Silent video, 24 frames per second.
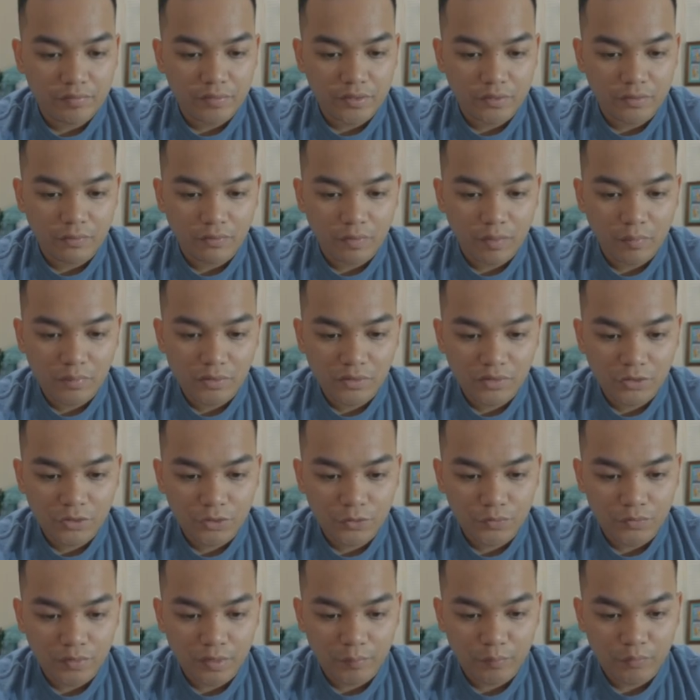So almost a
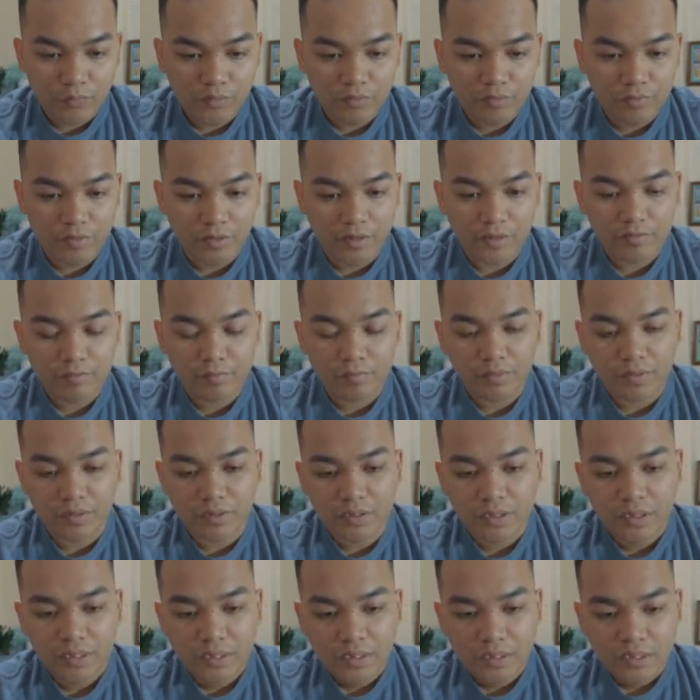true 9.5, but
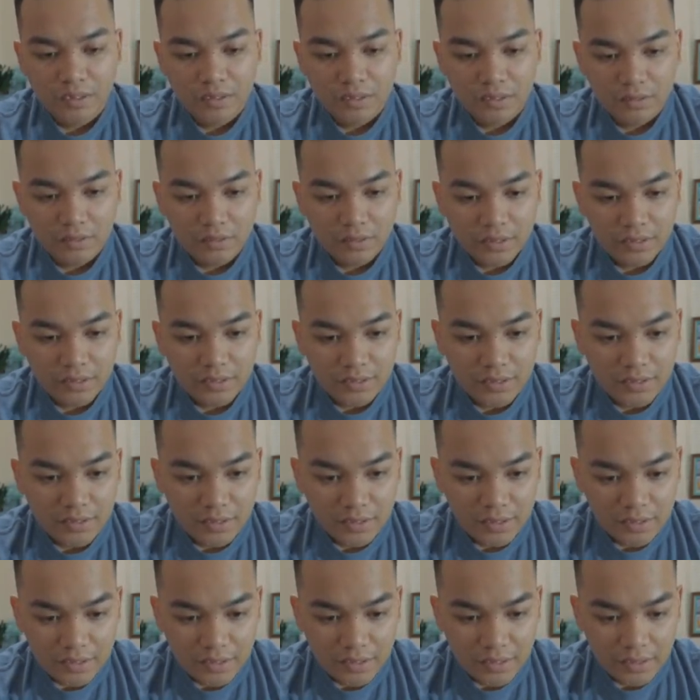nice to
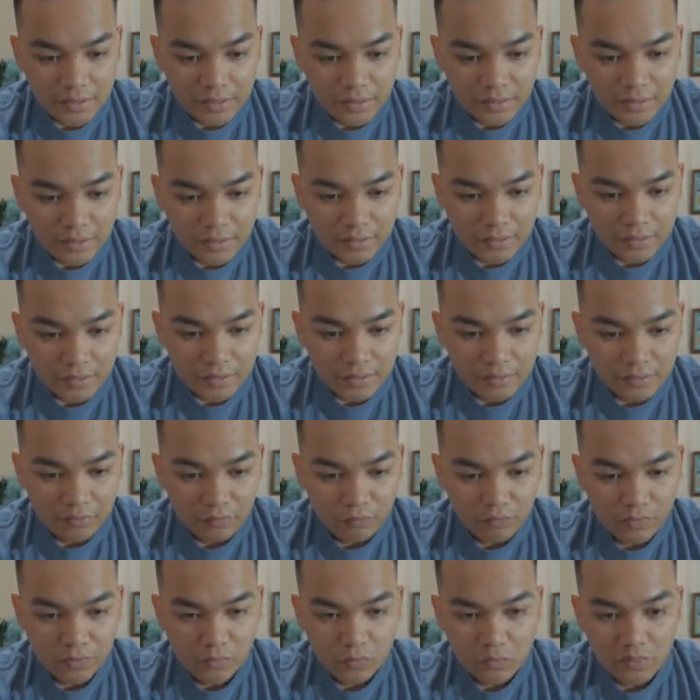see that there
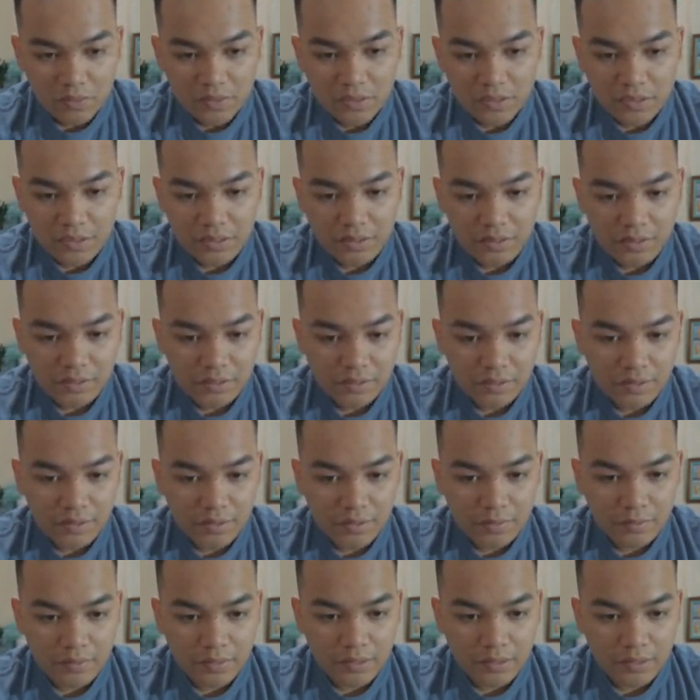was 110 in there.